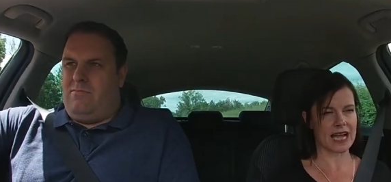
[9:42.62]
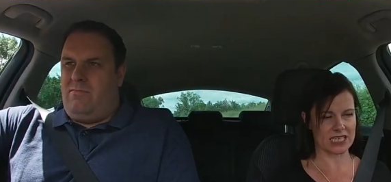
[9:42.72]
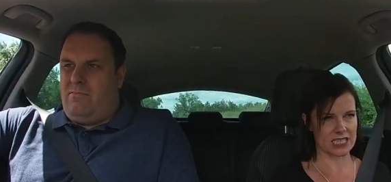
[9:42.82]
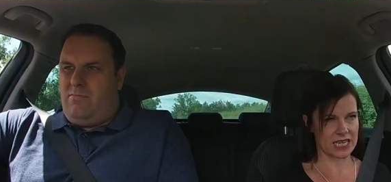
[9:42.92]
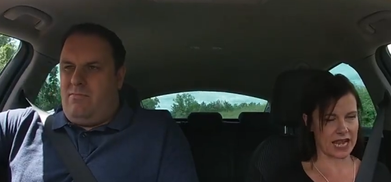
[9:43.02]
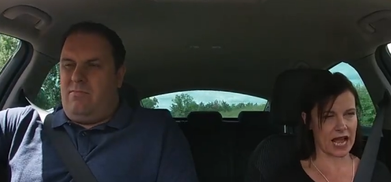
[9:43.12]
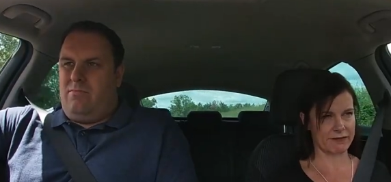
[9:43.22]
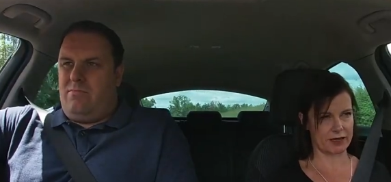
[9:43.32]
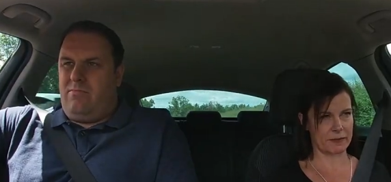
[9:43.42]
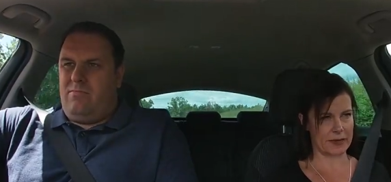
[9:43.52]
Speaker 1: actually
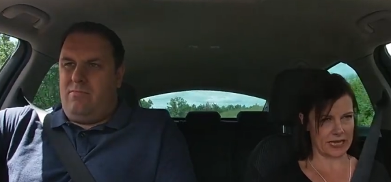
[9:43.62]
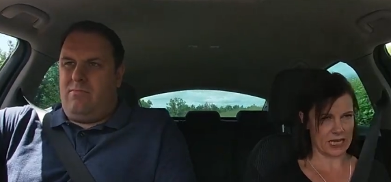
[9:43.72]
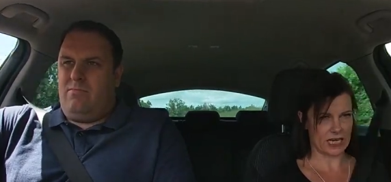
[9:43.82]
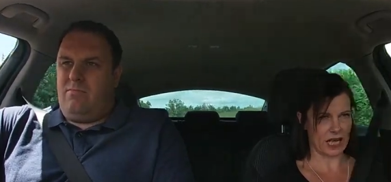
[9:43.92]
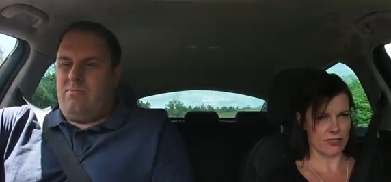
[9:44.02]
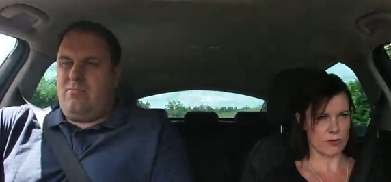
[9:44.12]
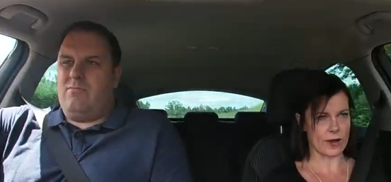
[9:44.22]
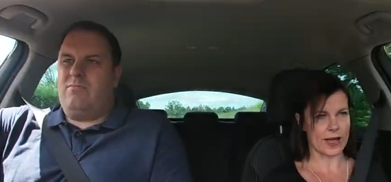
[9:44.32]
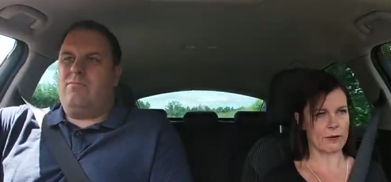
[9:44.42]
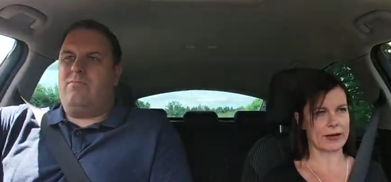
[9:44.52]
have an opinion either
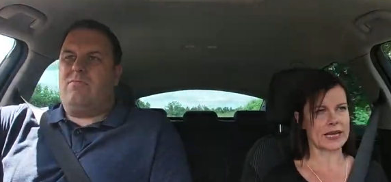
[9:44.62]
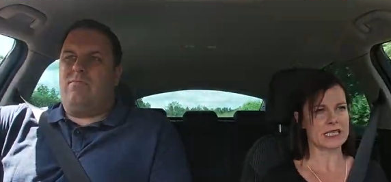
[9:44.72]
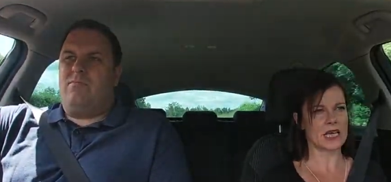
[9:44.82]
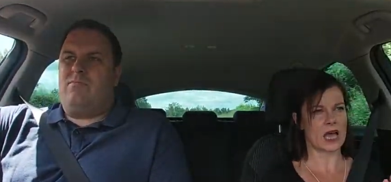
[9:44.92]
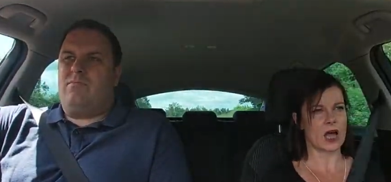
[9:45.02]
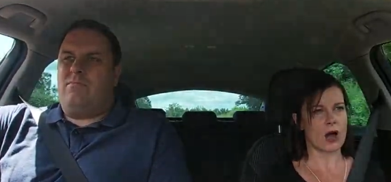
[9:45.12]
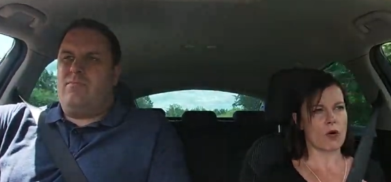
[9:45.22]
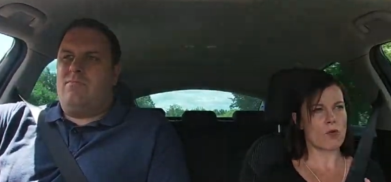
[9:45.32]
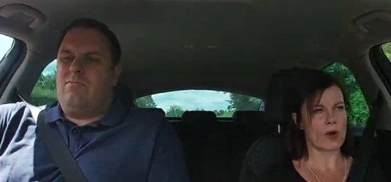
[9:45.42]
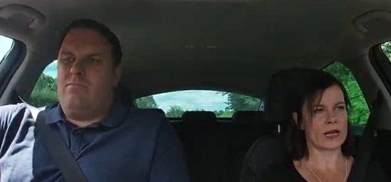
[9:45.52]
way. When it,
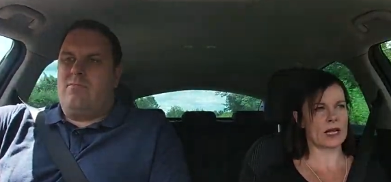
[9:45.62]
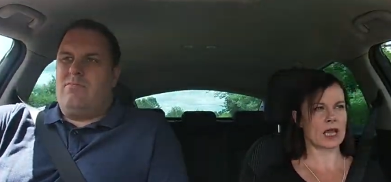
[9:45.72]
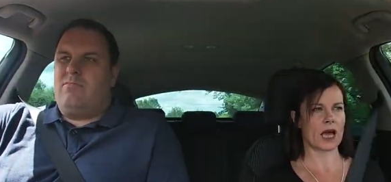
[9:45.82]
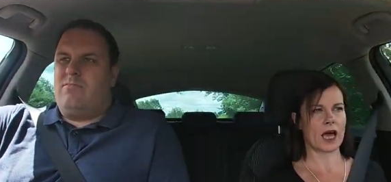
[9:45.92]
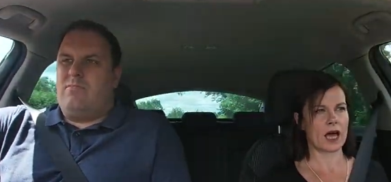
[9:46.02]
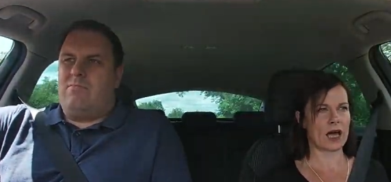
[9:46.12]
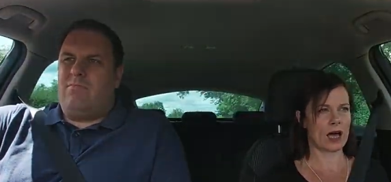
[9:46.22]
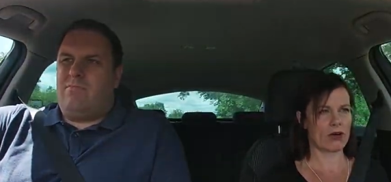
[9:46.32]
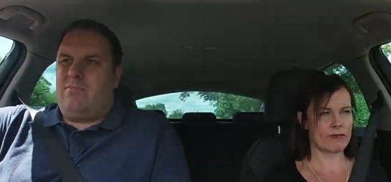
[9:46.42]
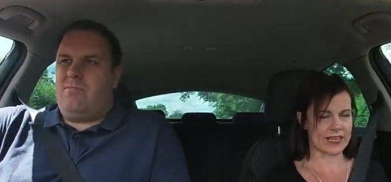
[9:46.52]
when
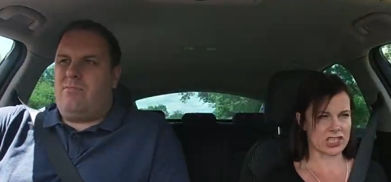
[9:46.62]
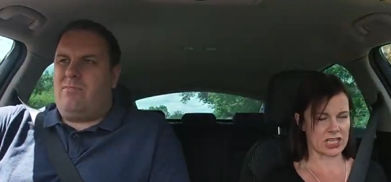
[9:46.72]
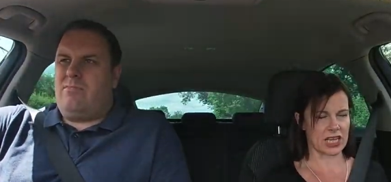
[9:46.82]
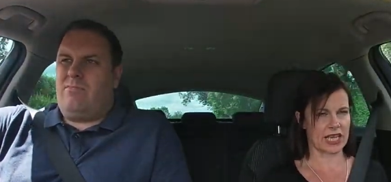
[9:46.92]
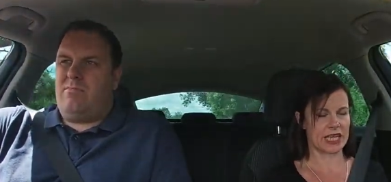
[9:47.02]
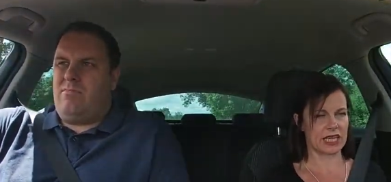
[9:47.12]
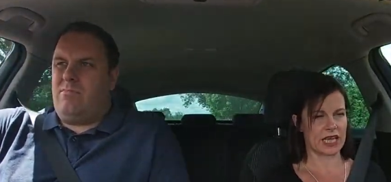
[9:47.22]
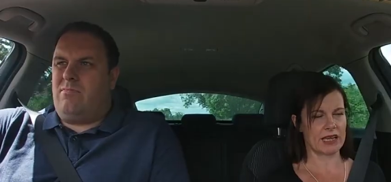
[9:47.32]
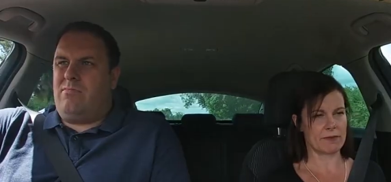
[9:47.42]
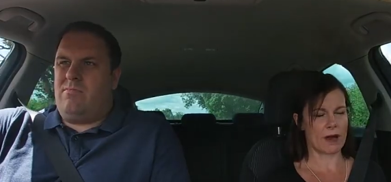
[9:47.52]
uh,
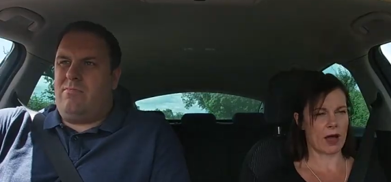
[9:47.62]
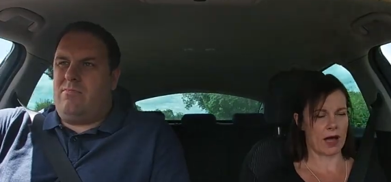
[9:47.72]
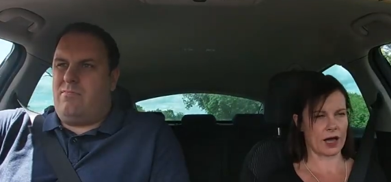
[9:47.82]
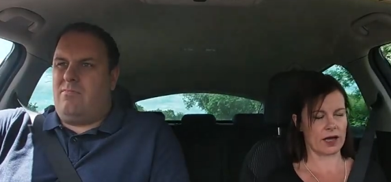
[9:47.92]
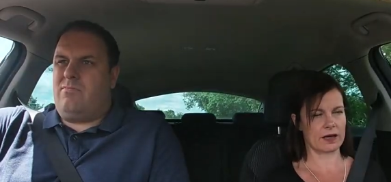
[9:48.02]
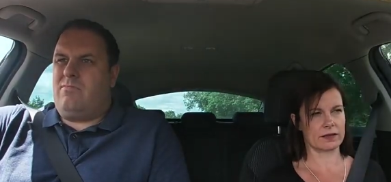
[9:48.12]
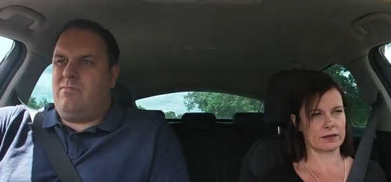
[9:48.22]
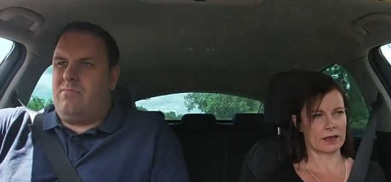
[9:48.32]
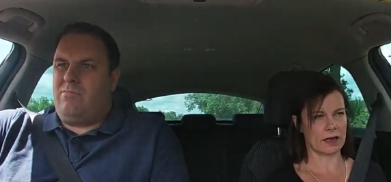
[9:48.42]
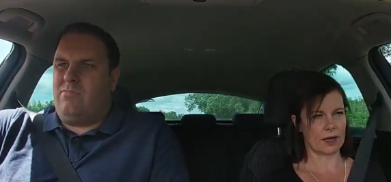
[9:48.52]
originally it.
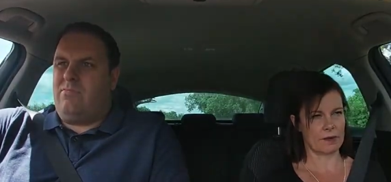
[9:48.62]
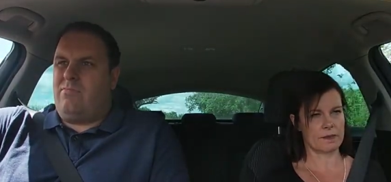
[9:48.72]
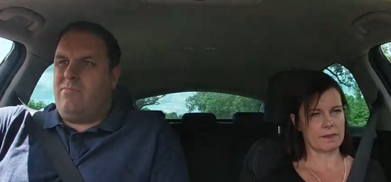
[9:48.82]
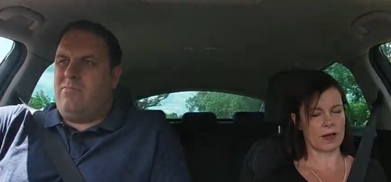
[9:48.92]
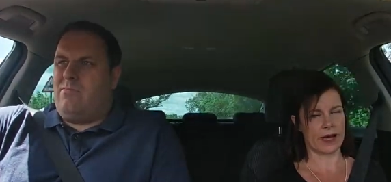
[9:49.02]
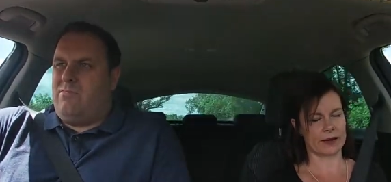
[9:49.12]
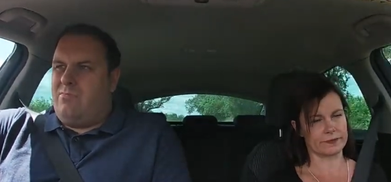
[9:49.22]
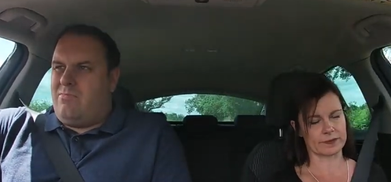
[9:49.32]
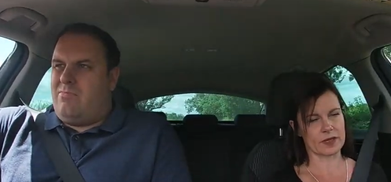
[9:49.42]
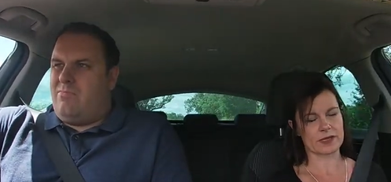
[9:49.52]
Uh,
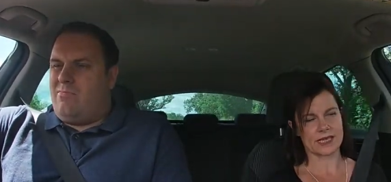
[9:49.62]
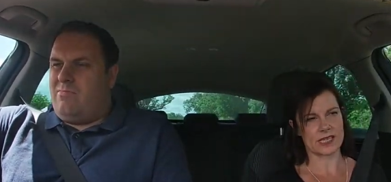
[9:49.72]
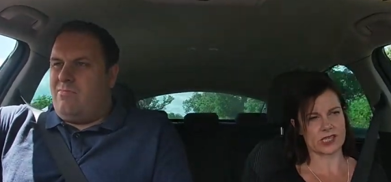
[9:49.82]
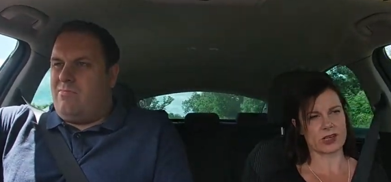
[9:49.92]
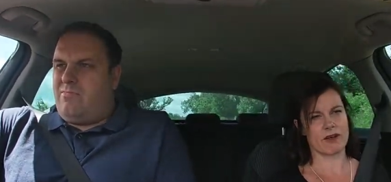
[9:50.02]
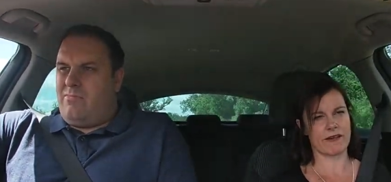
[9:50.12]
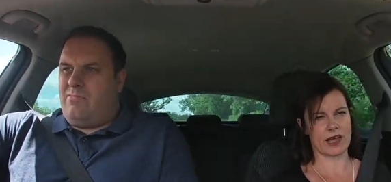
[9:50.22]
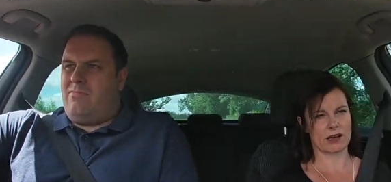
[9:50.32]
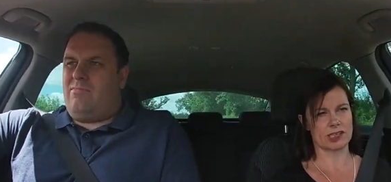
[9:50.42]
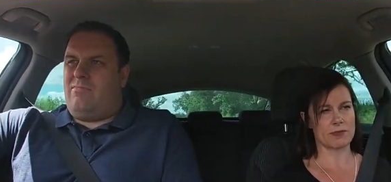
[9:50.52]
sent a
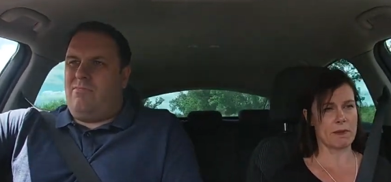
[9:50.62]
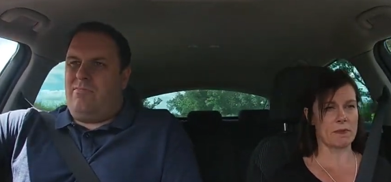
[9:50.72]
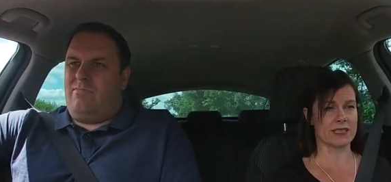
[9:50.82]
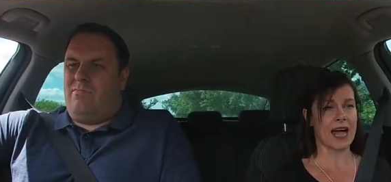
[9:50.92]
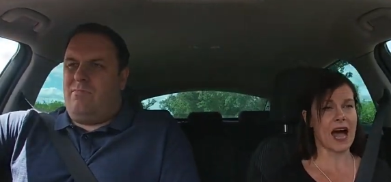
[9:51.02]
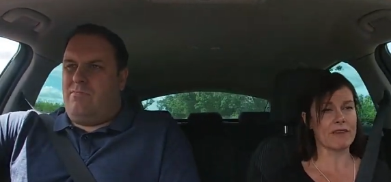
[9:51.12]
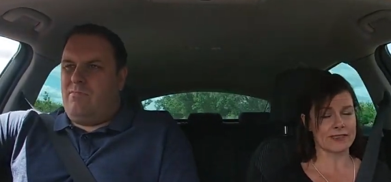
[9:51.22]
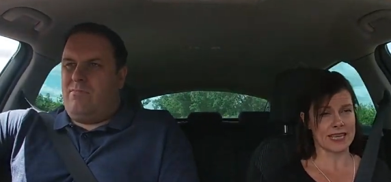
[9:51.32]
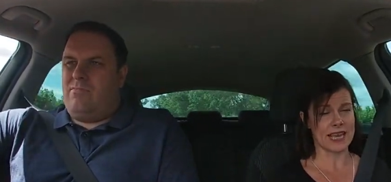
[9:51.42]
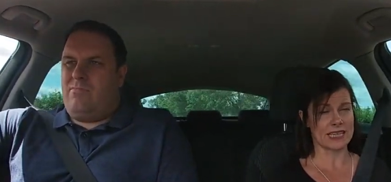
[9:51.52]
survey out to members.
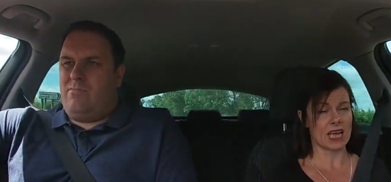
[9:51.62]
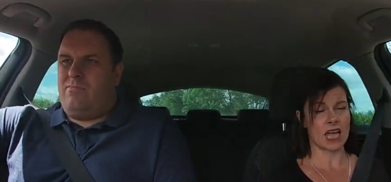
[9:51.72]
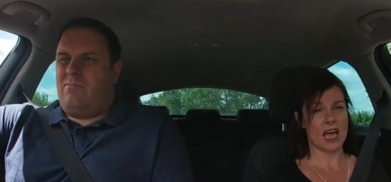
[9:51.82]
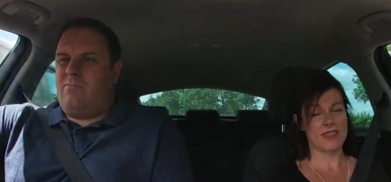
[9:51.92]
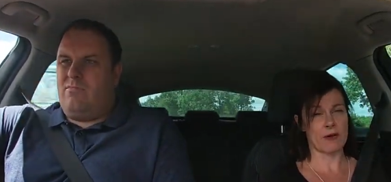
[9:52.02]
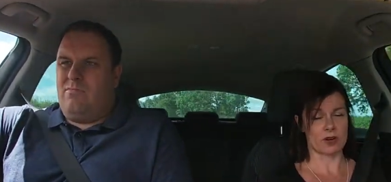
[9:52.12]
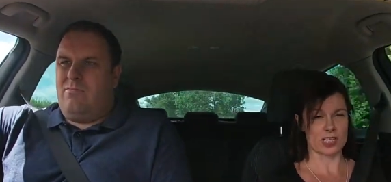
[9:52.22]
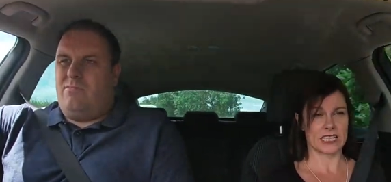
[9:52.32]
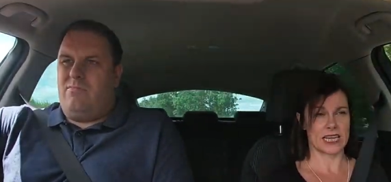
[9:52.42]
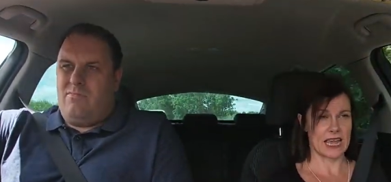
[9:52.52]
Half said they
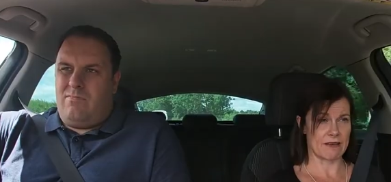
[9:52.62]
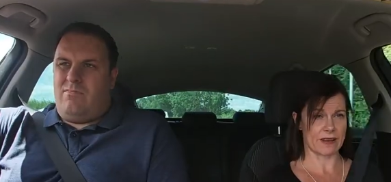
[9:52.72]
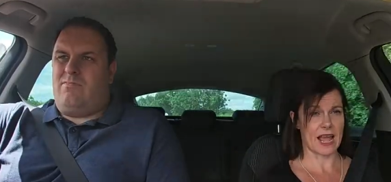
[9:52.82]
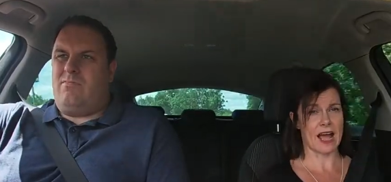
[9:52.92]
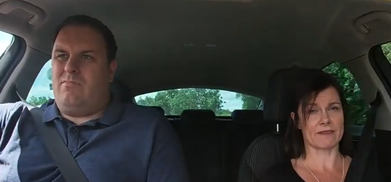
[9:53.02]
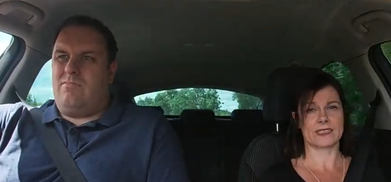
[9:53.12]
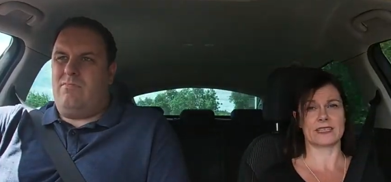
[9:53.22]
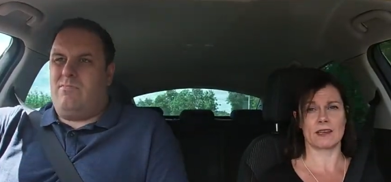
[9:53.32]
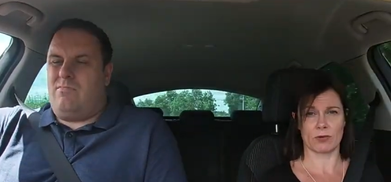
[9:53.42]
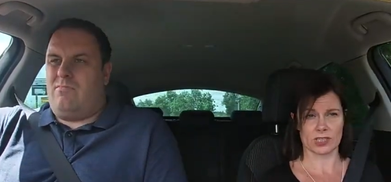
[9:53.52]
wanted to leave and half
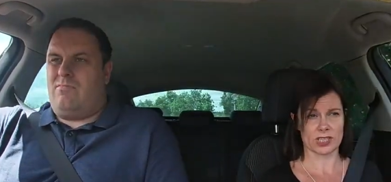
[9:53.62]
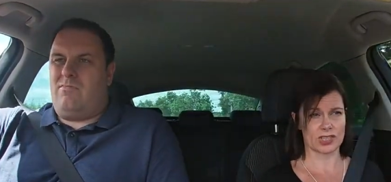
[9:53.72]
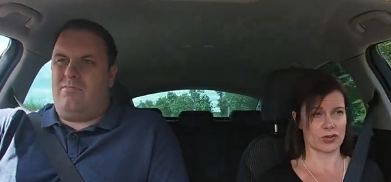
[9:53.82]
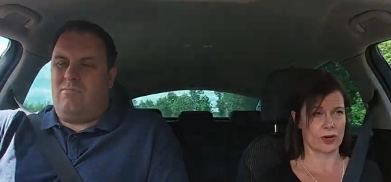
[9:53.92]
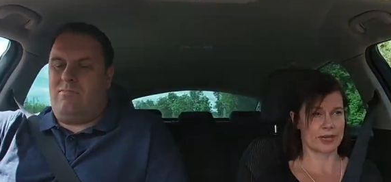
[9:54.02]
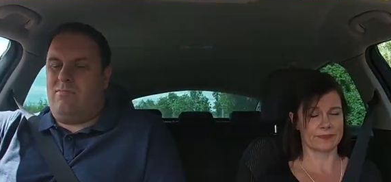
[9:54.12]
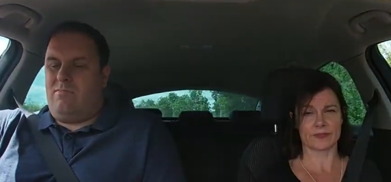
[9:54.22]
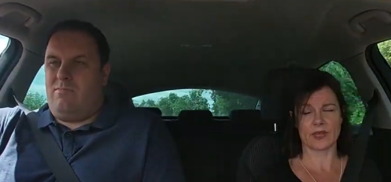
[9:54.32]
said they wanted to join.